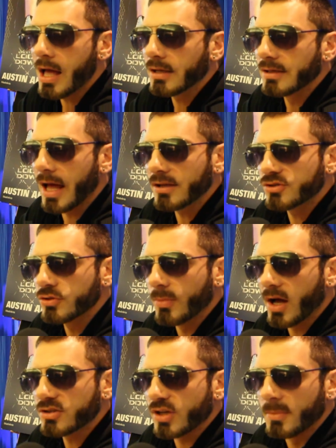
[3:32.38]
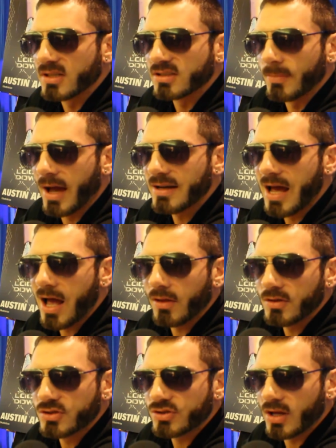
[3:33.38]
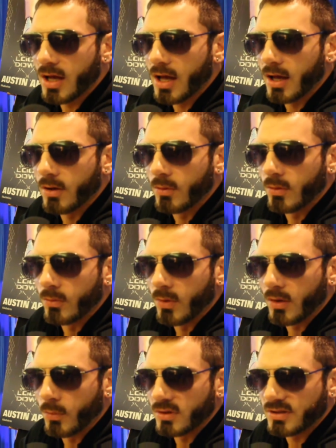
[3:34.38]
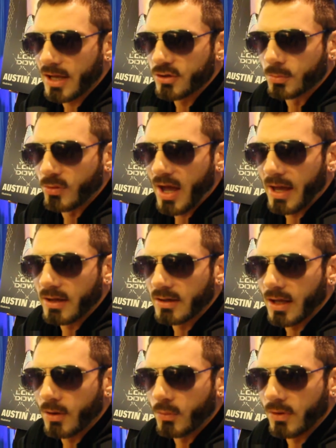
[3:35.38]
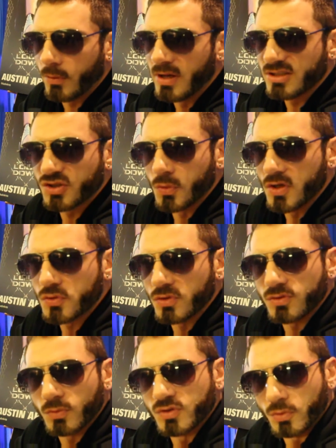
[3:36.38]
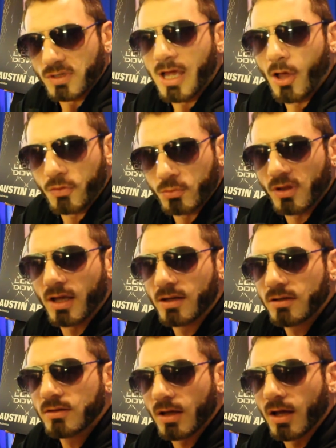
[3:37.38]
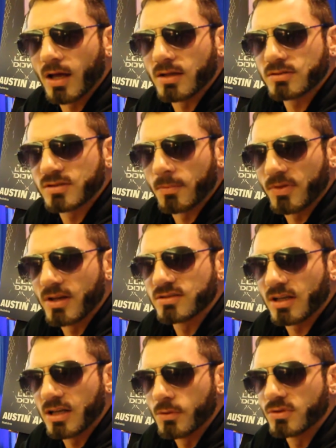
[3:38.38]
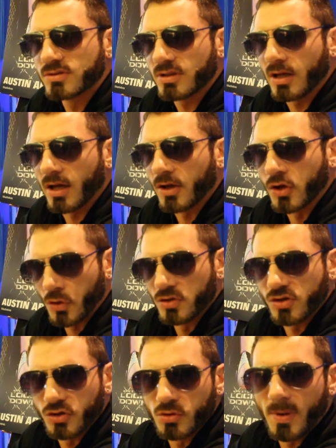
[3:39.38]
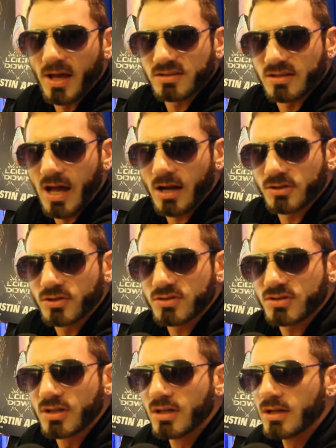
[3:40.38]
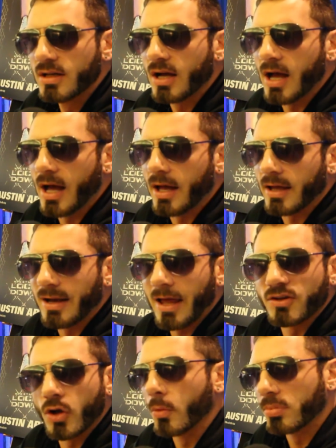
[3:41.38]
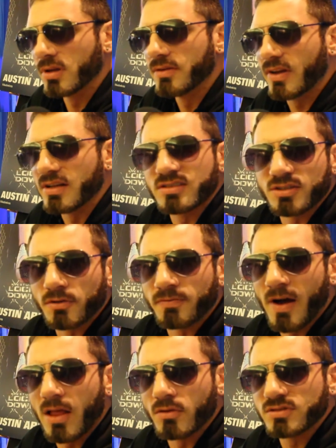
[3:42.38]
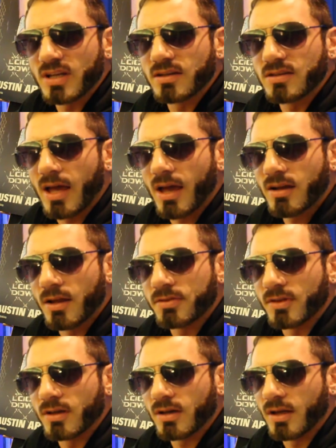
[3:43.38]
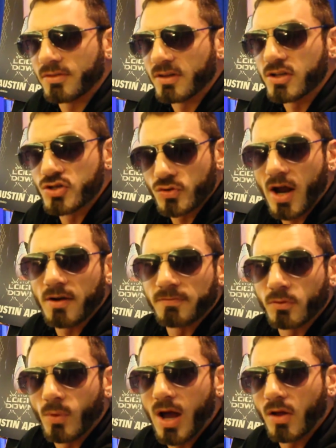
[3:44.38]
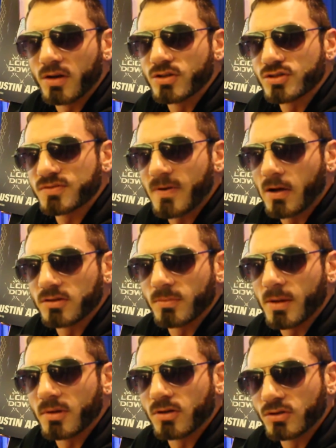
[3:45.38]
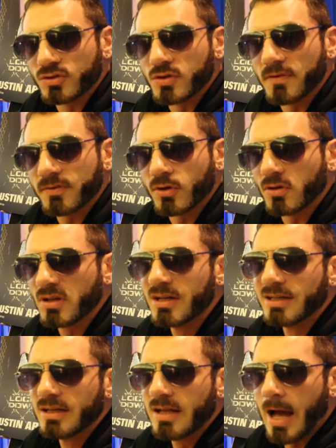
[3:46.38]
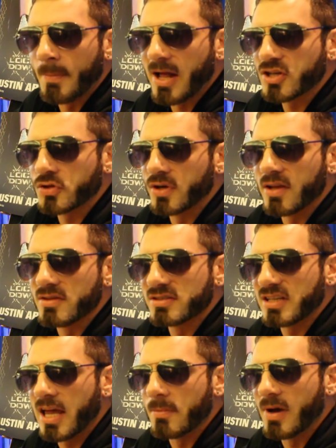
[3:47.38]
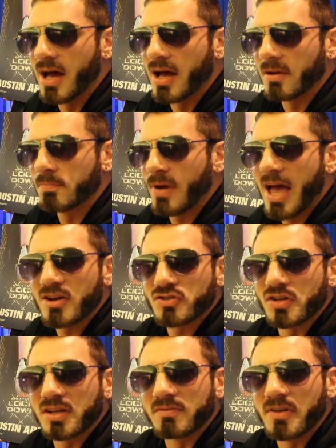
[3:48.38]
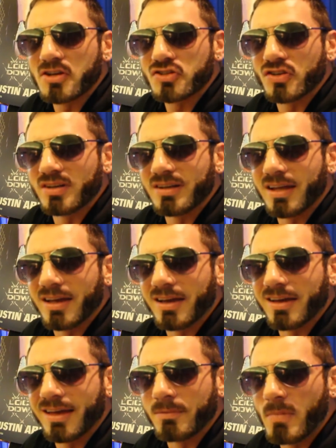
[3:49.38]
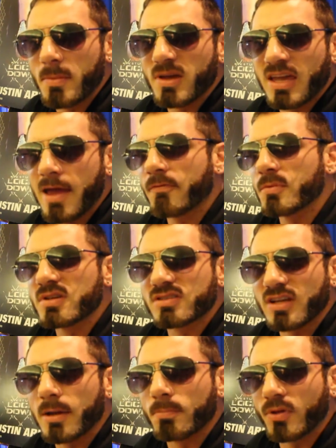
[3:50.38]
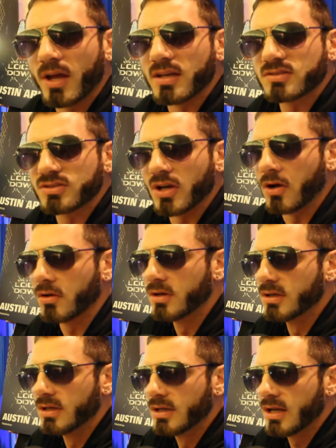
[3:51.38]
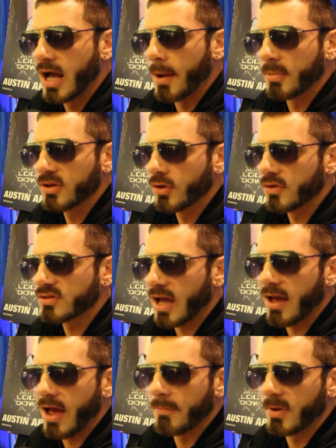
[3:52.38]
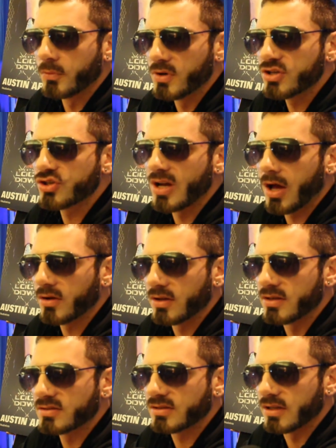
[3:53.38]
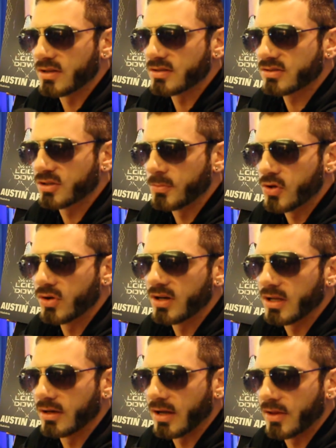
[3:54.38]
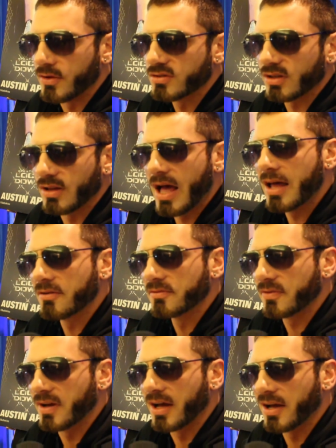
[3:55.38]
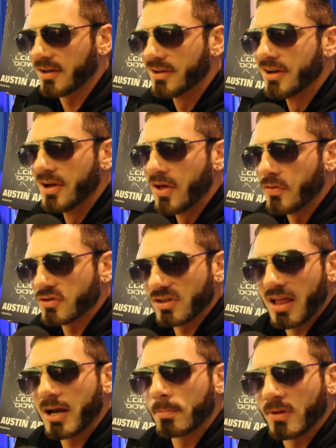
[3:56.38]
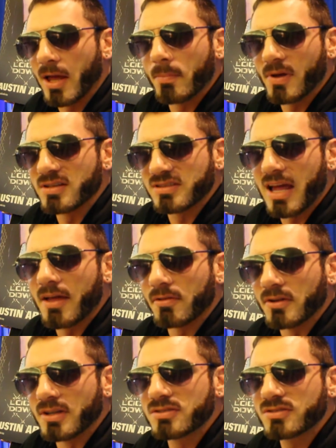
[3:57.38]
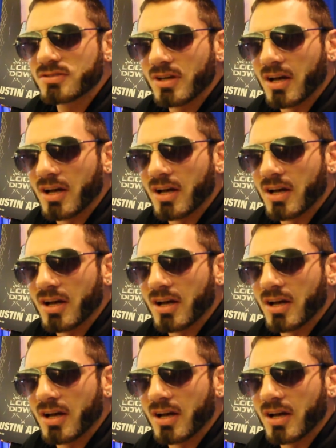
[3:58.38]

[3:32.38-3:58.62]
Not too much. To my knowledge, what Daniel Bryan, his switch was really health related. Some things that he was encouraged to do by his doctors. And I don't believe that he still follows that diet. I think he tried it for a while and he just found it maybe a little too difficult. I'm not sure he had the same passion and conviction, and maybe it came from the same place. So, but I've been reaching out in this community, and there's a lot of plant-based athletes.